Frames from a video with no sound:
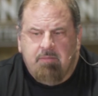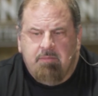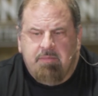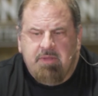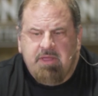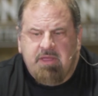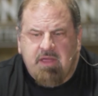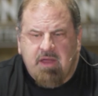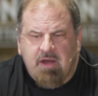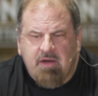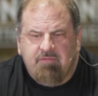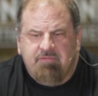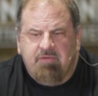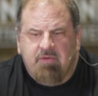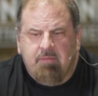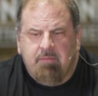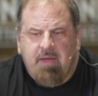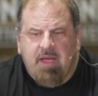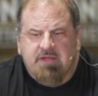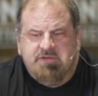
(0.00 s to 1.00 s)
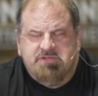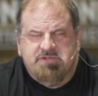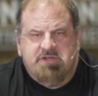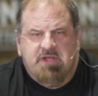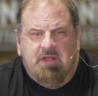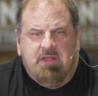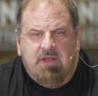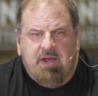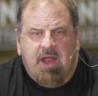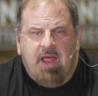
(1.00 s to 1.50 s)
Be careful about
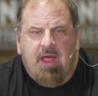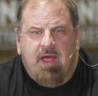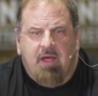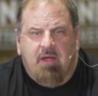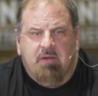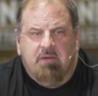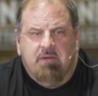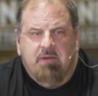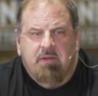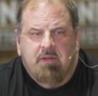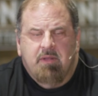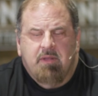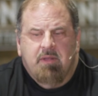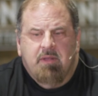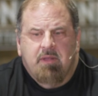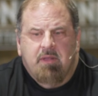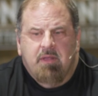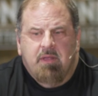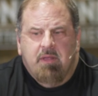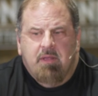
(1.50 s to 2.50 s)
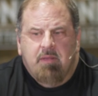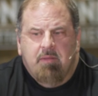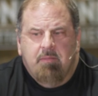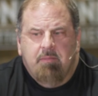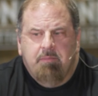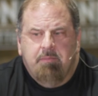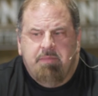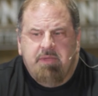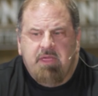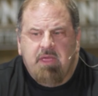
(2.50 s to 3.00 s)
selling out
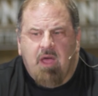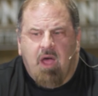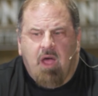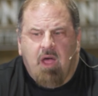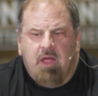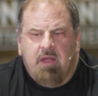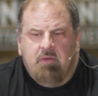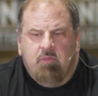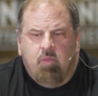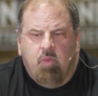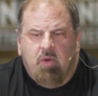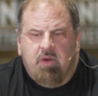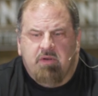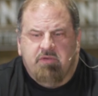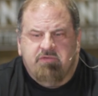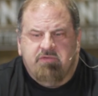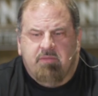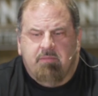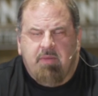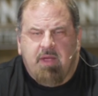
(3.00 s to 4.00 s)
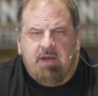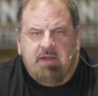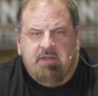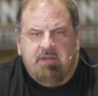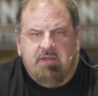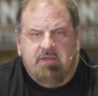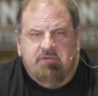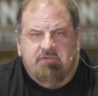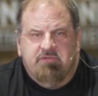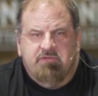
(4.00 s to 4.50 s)
beyond what
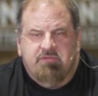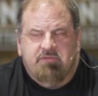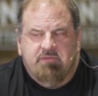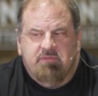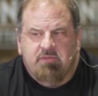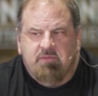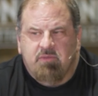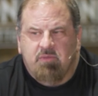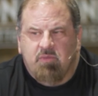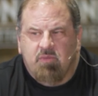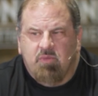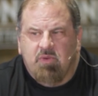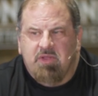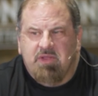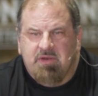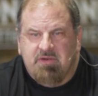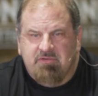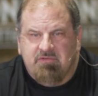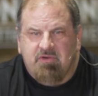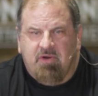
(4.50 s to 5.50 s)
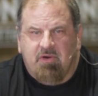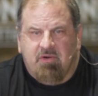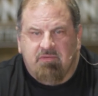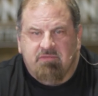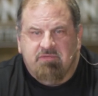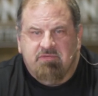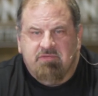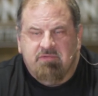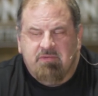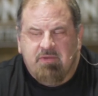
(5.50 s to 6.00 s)
somebody is really
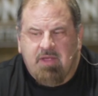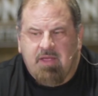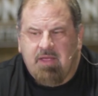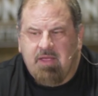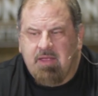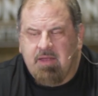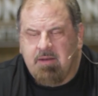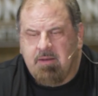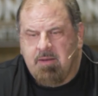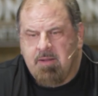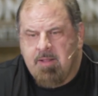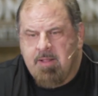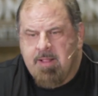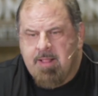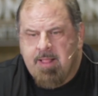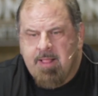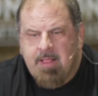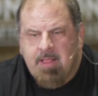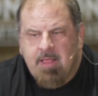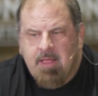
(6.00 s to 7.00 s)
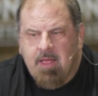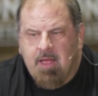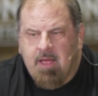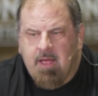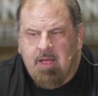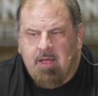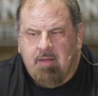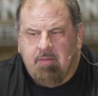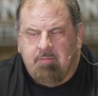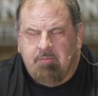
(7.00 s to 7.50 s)
deserves. And,
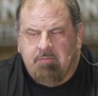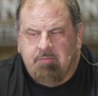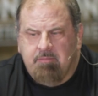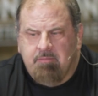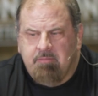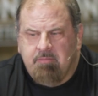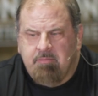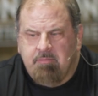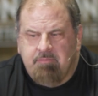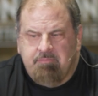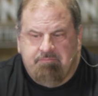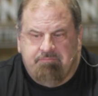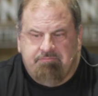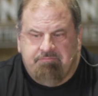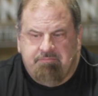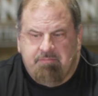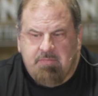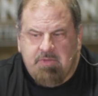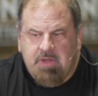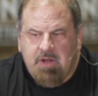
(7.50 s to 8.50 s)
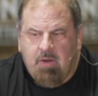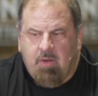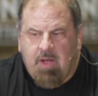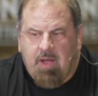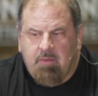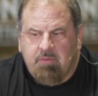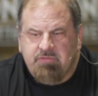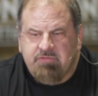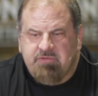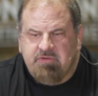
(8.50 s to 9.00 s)
you know,
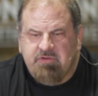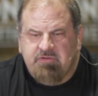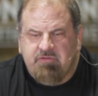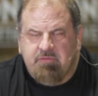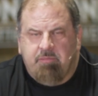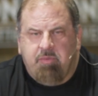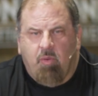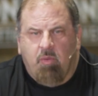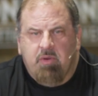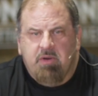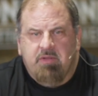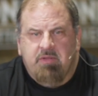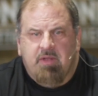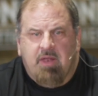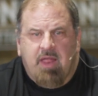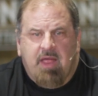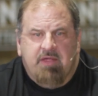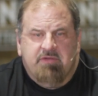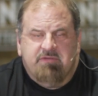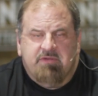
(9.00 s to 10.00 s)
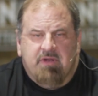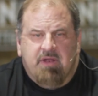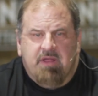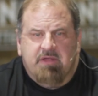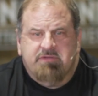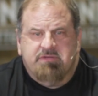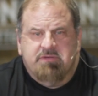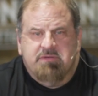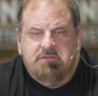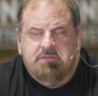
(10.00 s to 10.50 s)
I was disappointed in the last
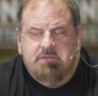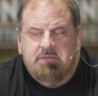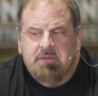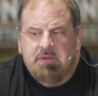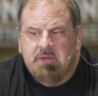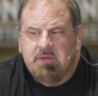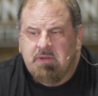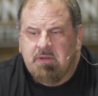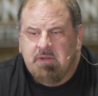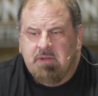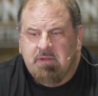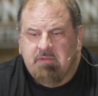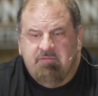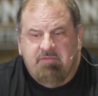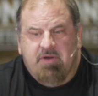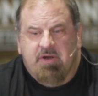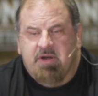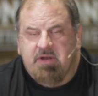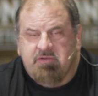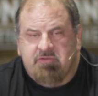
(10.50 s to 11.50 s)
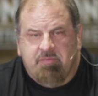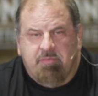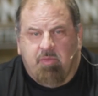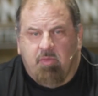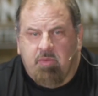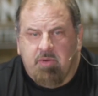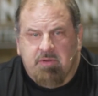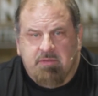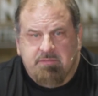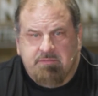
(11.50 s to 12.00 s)
election, very
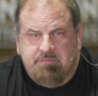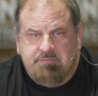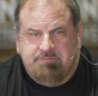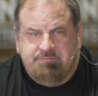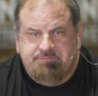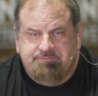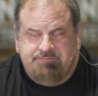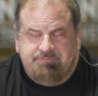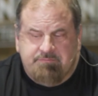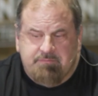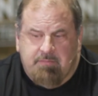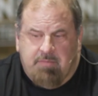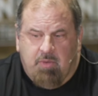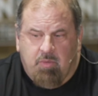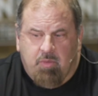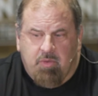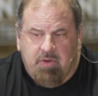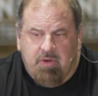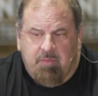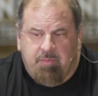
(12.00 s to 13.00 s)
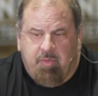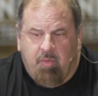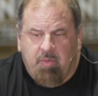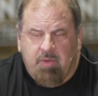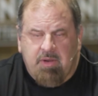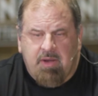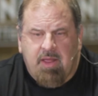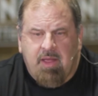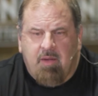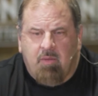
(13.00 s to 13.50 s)
disappointed. But we're at a
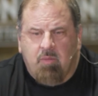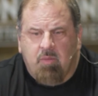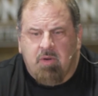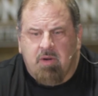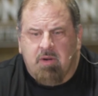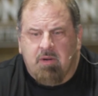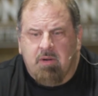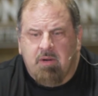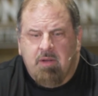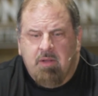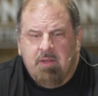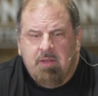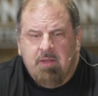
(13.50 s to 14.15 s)
point now where